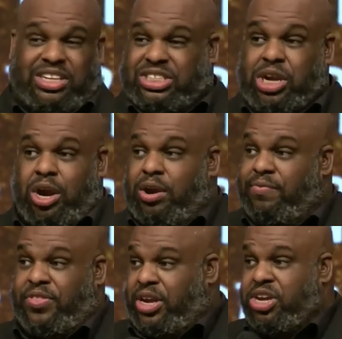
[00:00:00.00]
I don't
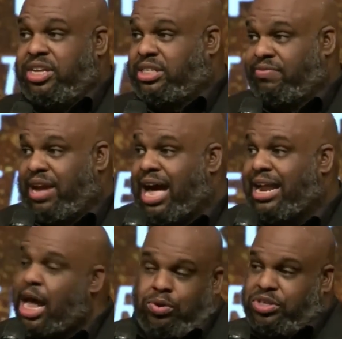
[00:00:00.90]
deserve the goodness
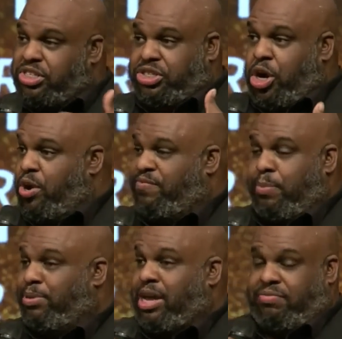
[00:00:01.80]
of God. I don't
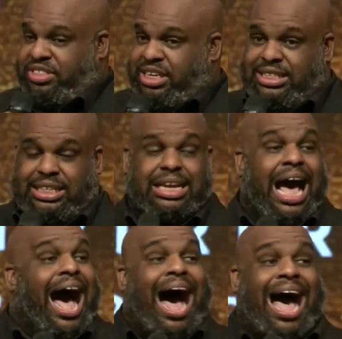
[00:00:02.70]
deserve the blood of
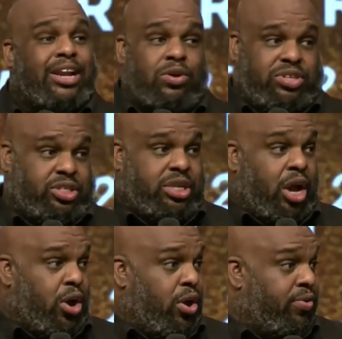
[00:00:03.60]
Jesus. I
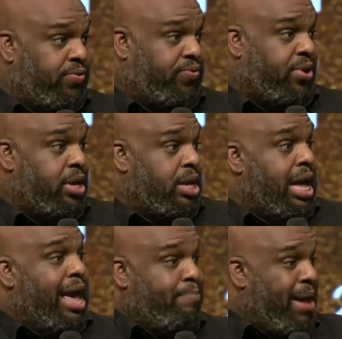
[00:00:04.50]
don't deserve.
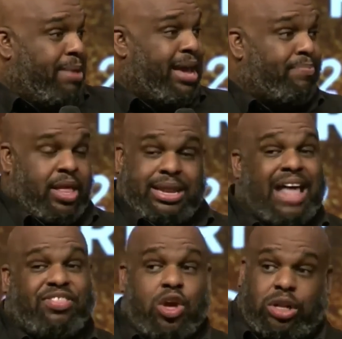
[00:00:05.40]
And maybe
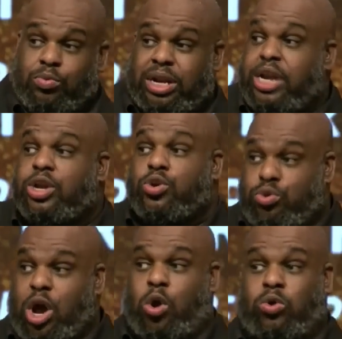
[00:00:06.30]
I'm not the only
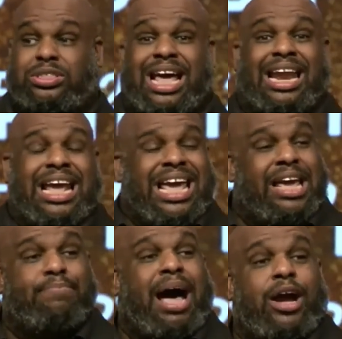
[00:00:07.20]
one here who knows
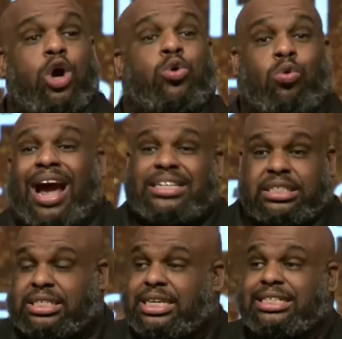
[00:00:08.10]
that in my
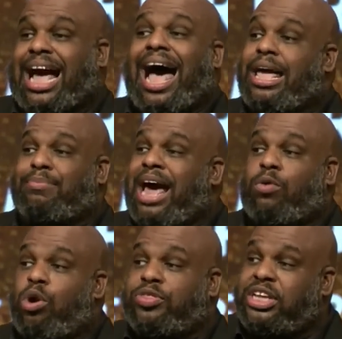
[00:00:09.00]
own righteousness,
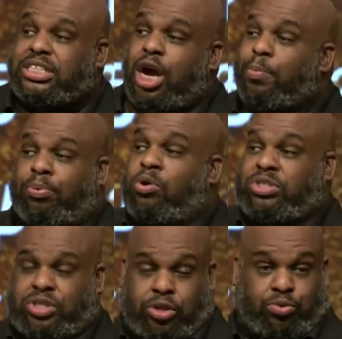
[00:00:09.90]
I am not worthy to
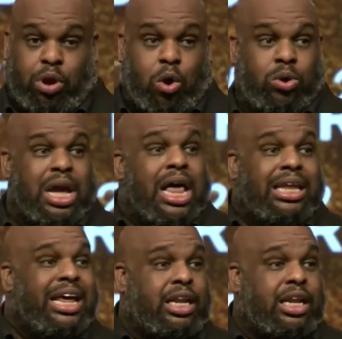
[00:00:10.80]
approach the throne,